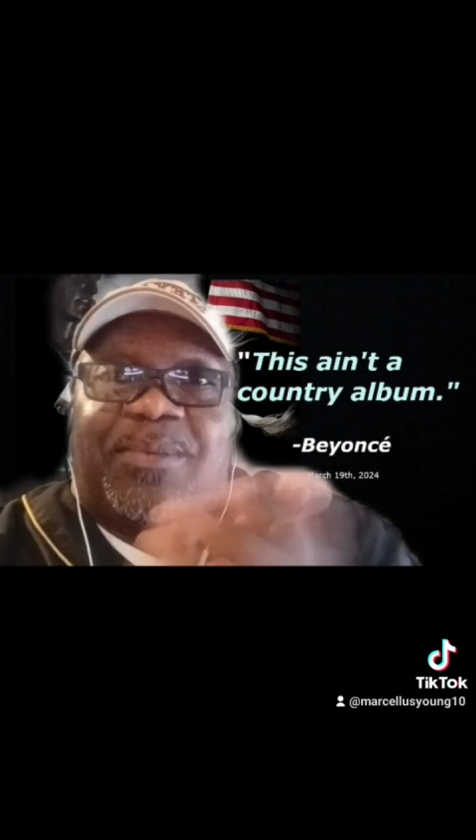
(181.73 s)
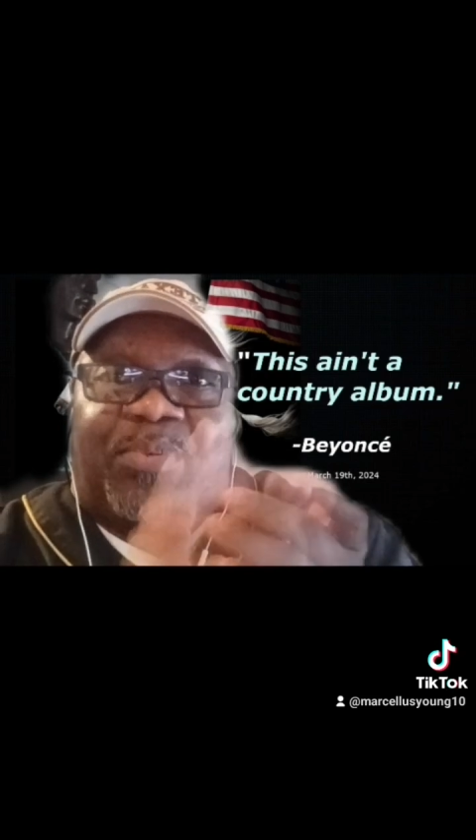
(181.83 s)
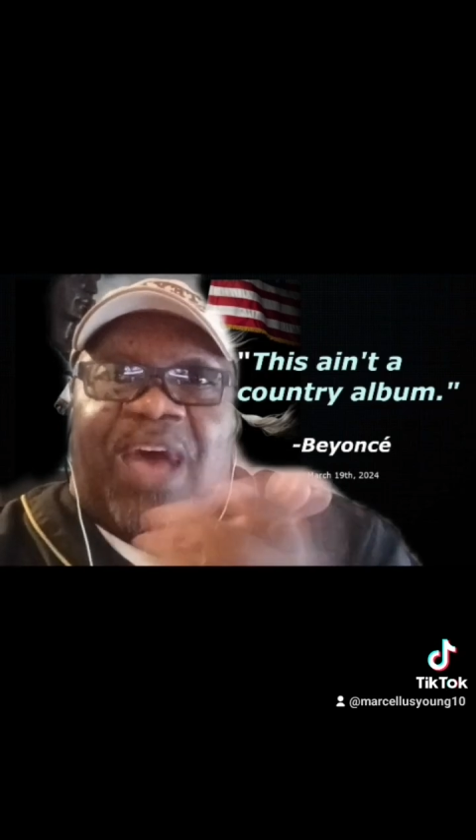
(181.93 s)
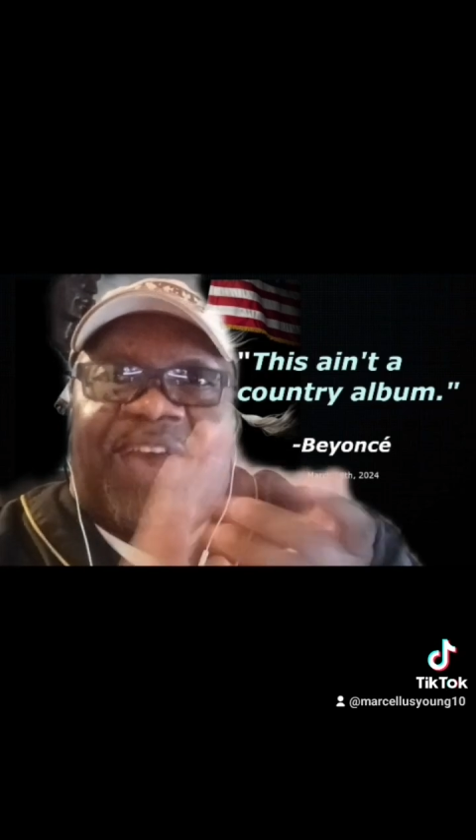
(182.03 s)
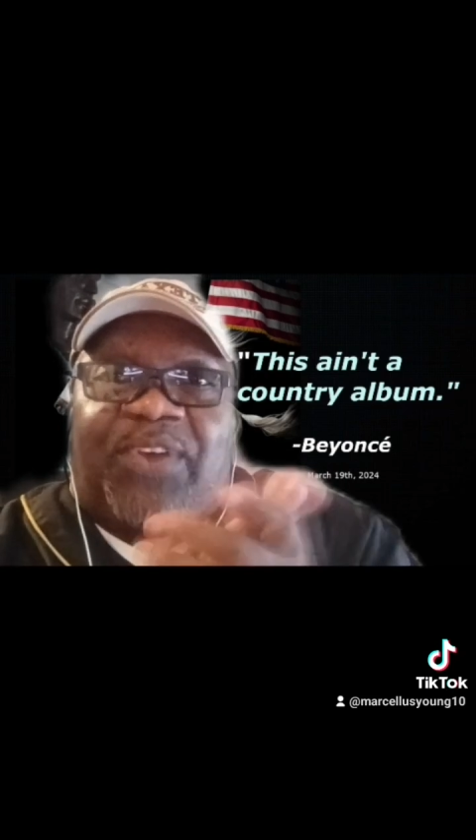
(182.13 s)

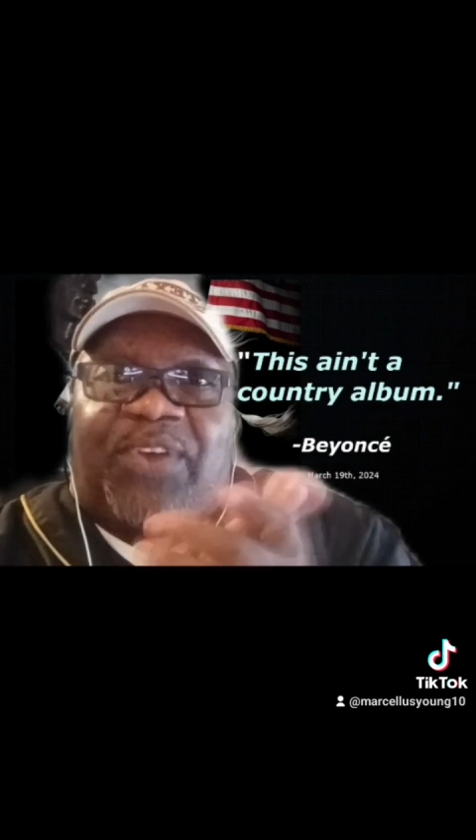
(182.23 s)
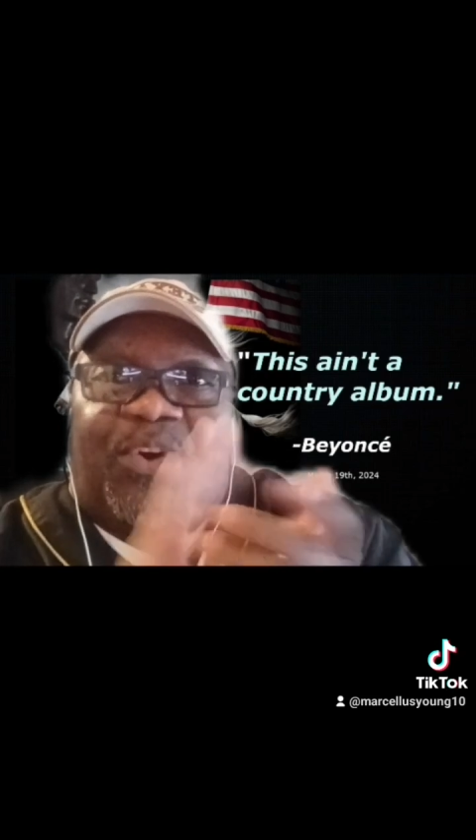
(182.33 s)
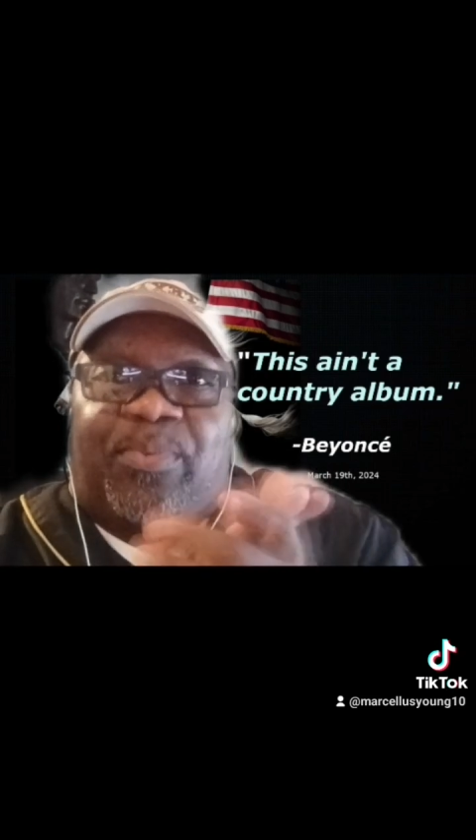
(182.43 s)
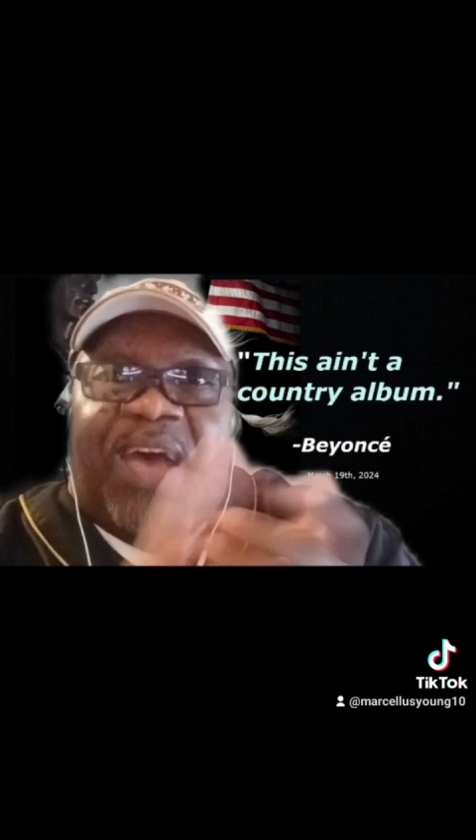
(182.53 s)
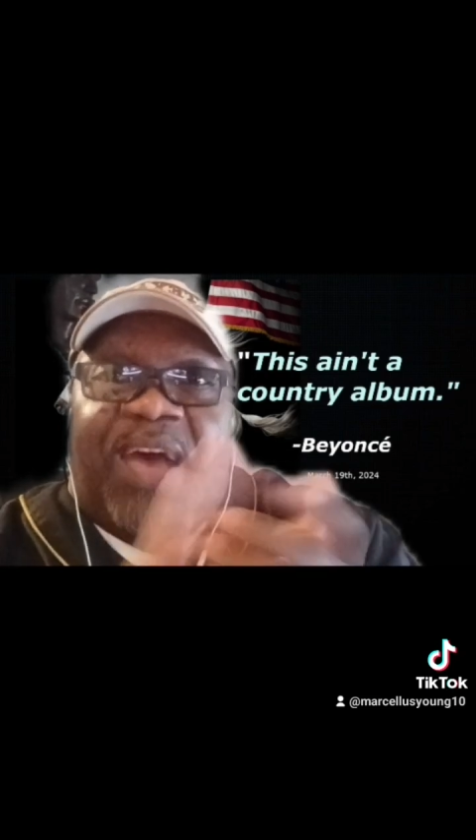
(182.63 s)

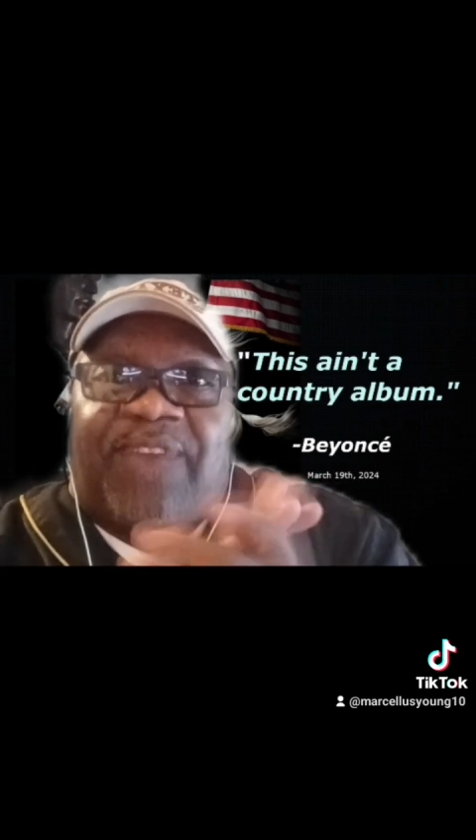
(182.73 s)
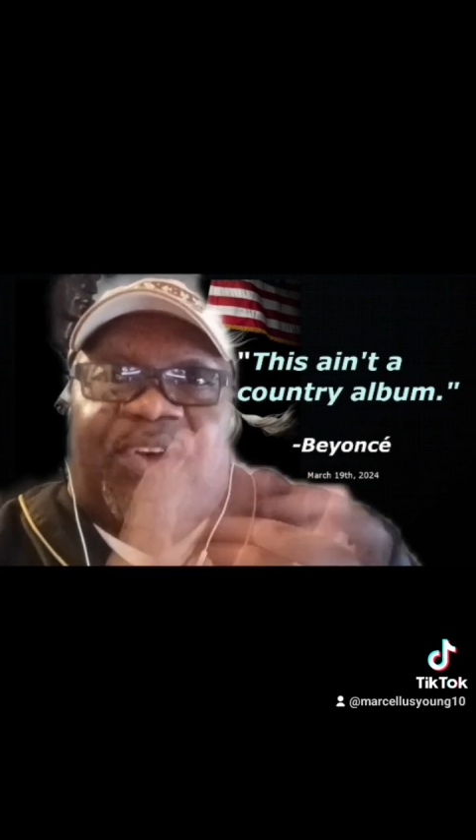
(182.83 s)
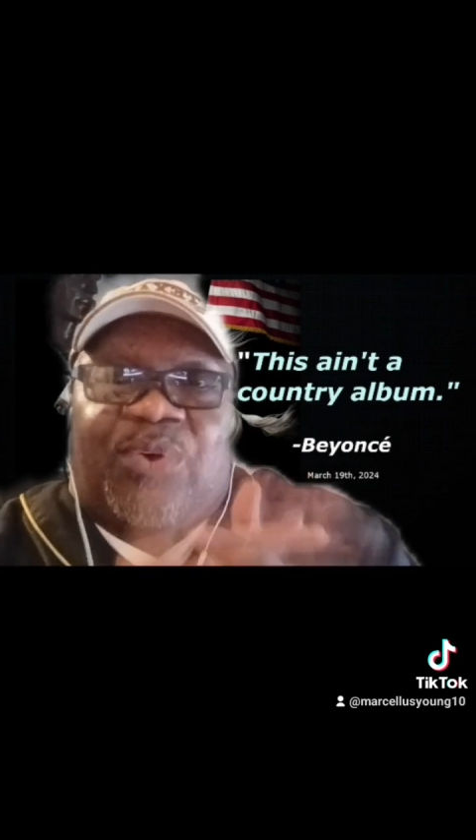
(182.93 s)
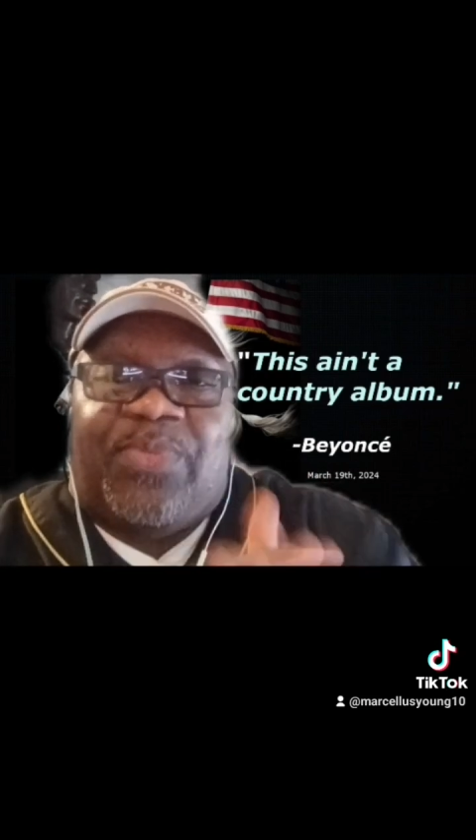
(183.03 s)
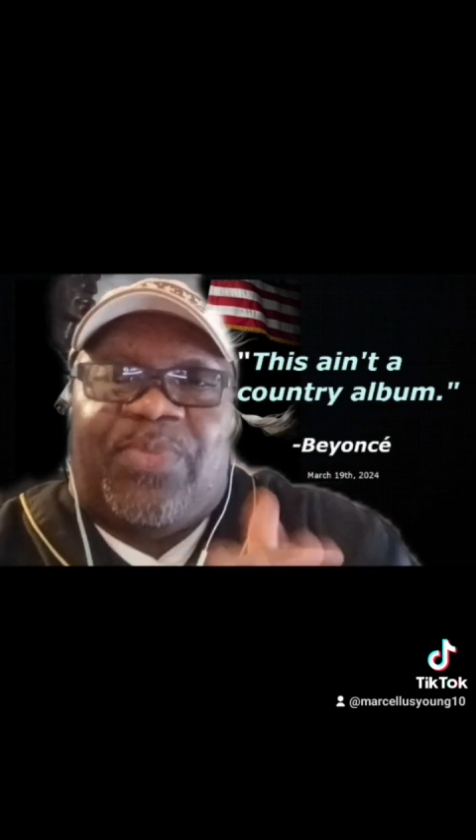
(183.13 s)
Bravo, bravo.